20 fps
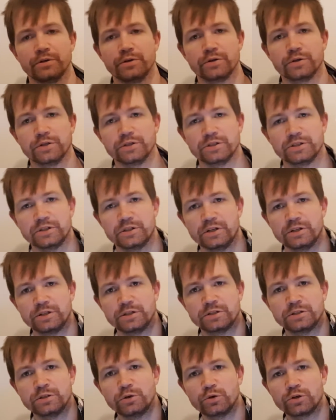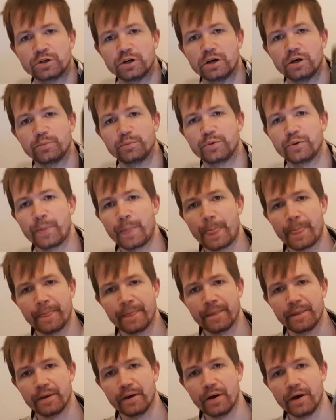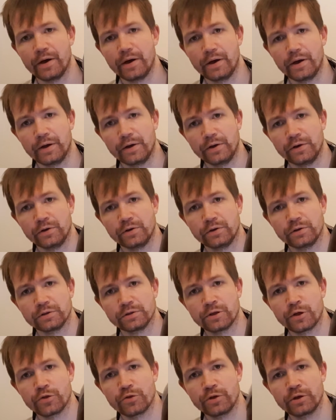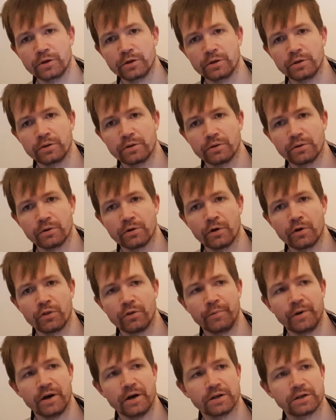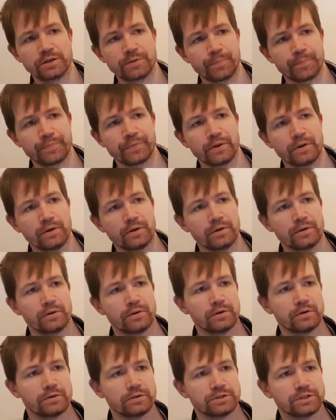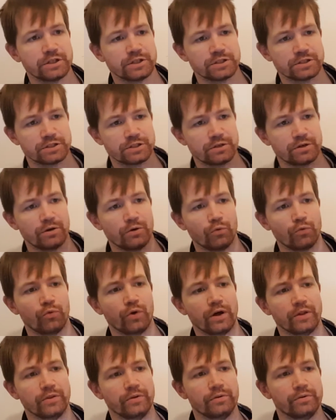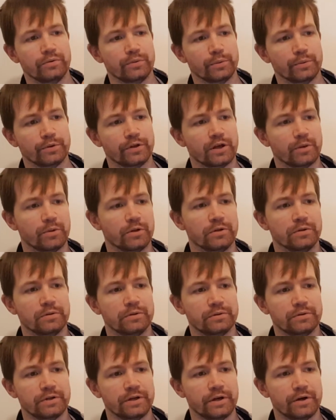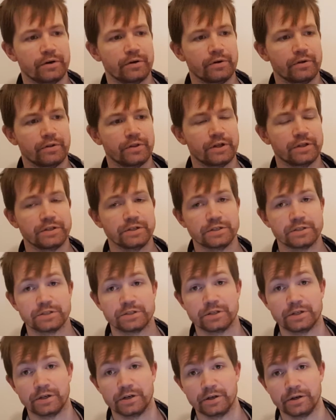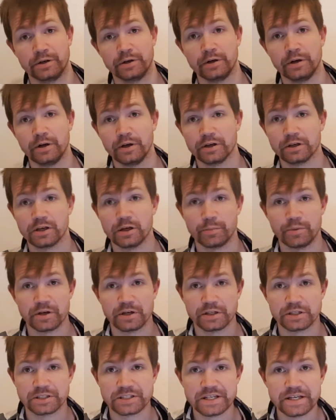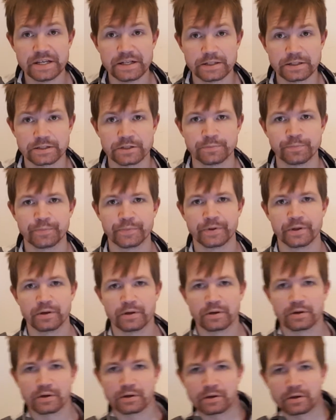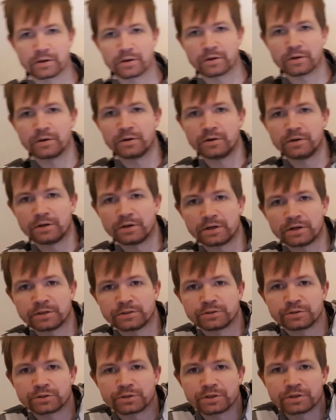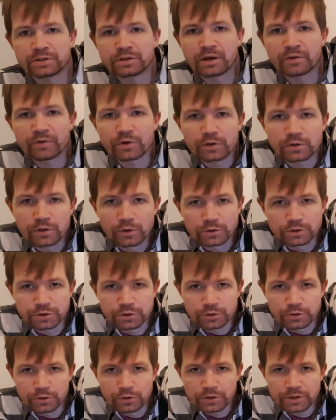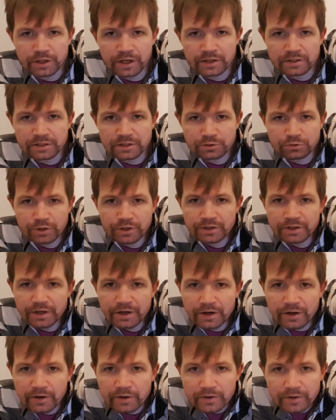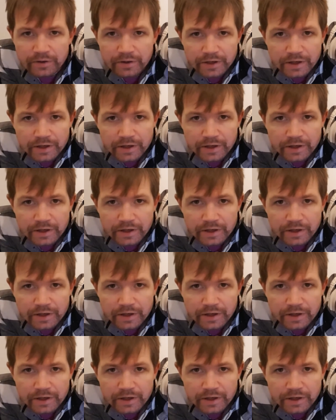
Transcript: You can see that it's no cap, nothing on the back, just one label here that is keeping it sealed. And we can have a closer look at it right here.